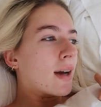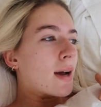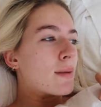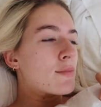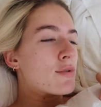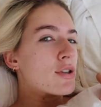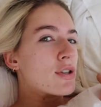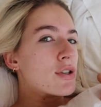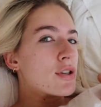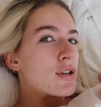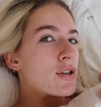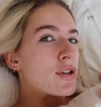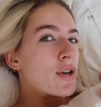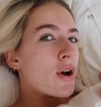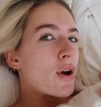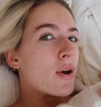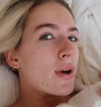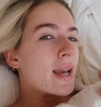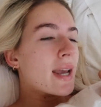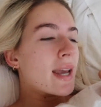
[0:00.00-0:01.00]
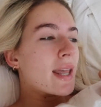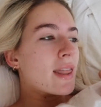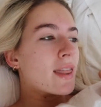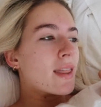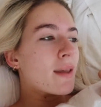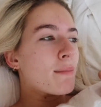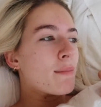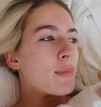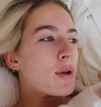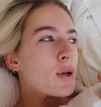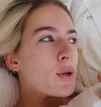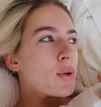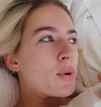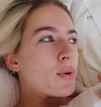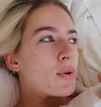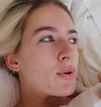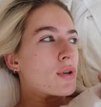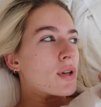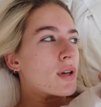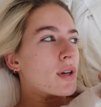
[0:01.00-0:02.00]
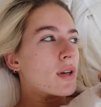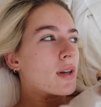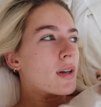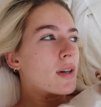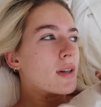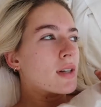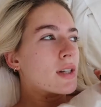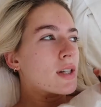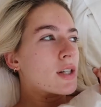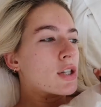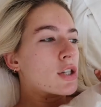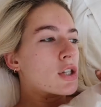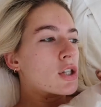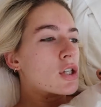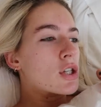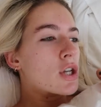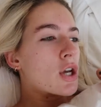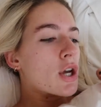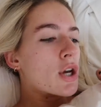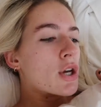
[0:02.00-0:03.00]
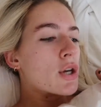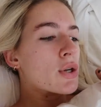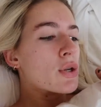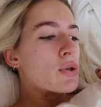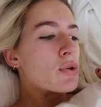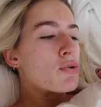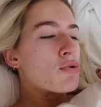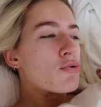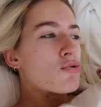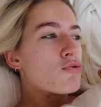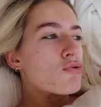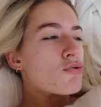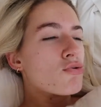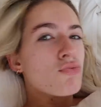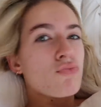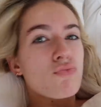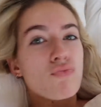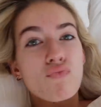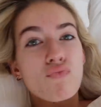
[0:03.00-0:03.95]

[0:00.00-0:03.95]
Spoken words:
I'm just not in the mood. So